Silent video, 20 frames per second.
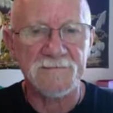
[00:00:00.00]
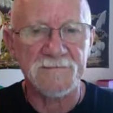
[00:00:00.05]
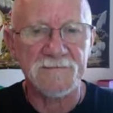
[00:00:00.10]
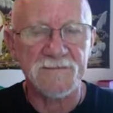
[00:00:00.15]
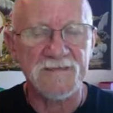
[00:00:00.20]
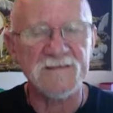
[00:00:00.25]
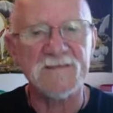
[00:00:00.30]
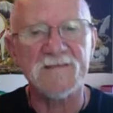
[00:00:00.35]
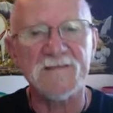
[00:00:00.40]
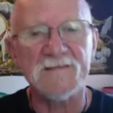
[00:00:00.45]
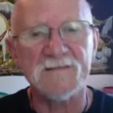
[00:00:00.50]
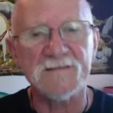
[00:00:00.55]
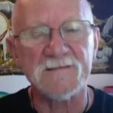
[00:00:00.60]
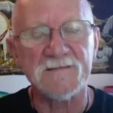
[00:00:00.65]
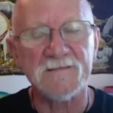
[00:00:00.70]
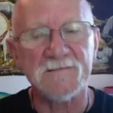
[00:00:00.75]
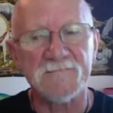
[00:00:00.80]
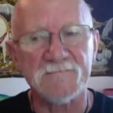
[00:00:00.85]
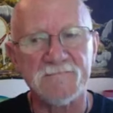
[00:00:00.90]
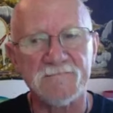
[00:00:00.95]
This
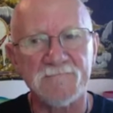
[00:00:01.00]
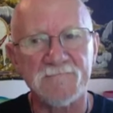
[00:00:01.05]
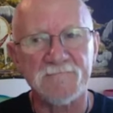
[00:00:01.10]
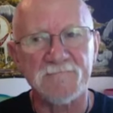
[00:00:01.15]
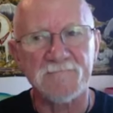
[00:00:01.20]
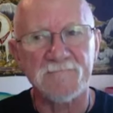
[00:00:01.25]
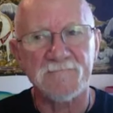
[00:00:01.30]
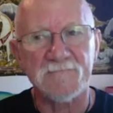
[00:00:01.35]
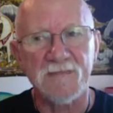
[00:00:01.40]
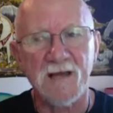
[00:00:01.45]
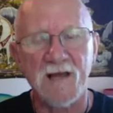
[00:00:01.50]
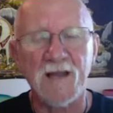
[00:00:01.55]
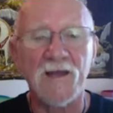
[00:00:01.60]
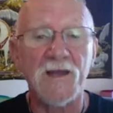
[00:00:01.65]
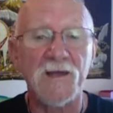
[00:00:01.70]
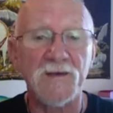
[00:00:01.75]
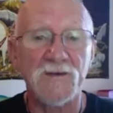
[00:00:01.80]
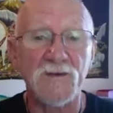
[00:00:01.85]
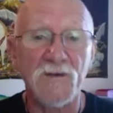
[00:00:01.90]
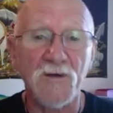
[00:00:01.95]
is, I
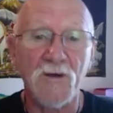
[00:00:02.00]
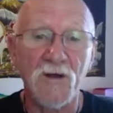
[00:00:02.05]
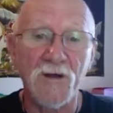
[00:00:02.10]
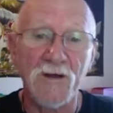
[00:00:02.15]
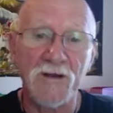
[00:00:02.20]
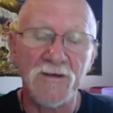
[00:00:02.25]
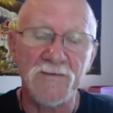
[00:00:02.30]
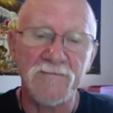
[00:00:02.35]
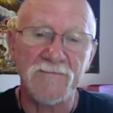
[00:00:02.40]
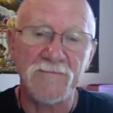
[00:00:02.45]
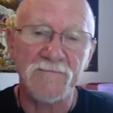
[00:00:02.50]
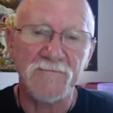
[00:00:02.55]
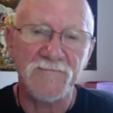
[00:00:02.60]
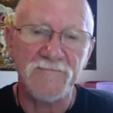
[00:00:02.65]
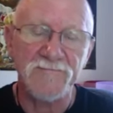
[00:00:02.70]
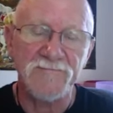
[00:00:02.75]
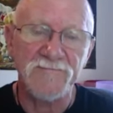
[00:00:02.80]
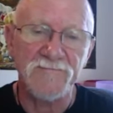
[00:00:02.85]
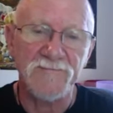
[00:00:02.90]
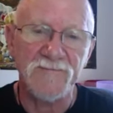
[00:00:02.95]
like to call it,
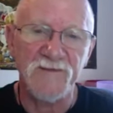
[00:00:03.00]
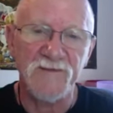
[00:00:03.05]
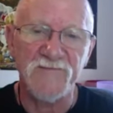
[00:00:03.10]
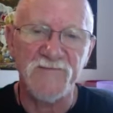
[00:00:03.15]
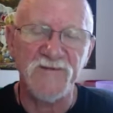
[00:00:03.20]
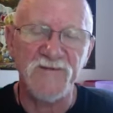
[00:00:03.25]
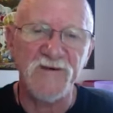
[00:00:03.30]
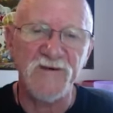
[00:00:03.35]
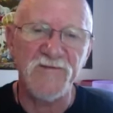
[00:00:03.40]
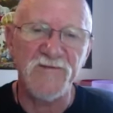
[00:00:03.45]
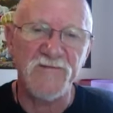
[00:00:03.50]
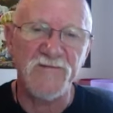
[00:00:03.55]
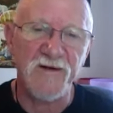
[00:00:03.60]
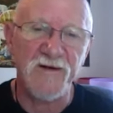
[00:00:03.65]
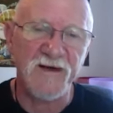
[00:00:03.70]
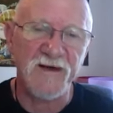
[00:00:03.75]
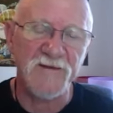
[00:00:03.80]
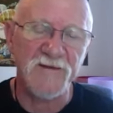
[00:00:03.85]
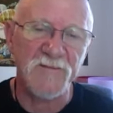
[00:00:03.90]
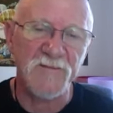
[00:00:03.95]
the
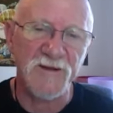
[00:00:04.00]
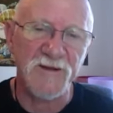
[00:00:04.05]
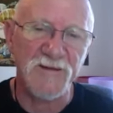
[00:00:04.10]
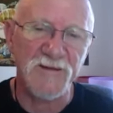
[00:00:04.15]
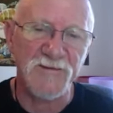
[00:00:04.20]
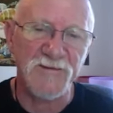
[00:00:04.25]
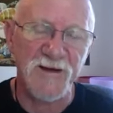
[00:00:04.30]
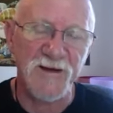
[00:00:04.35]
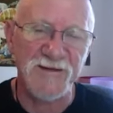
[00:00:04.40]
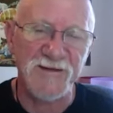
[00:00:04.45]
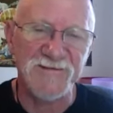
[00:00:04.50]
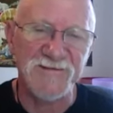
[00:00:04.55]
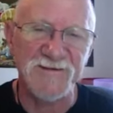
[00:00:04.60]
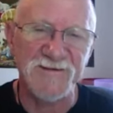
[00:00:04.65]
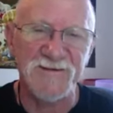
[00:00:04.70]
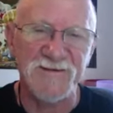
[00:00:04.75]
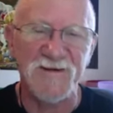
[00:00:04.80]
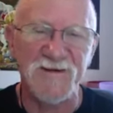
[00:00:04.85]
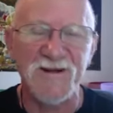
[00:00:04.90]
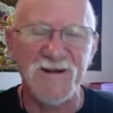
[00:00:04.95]
divine mother rising
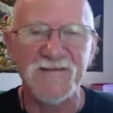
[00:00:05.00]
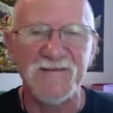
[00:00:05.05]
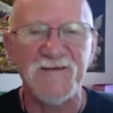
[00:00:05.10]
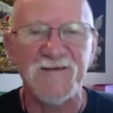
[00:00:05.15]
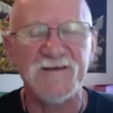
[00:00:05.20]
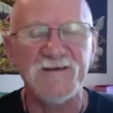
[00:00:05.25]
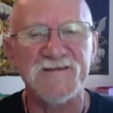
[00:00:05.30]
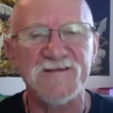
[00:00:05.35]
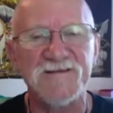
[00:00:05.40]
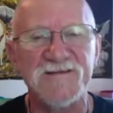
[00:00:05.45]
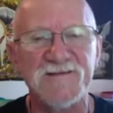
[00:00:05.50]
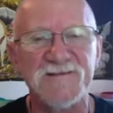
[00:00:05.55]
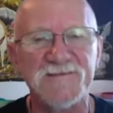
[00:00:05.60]
in all of us.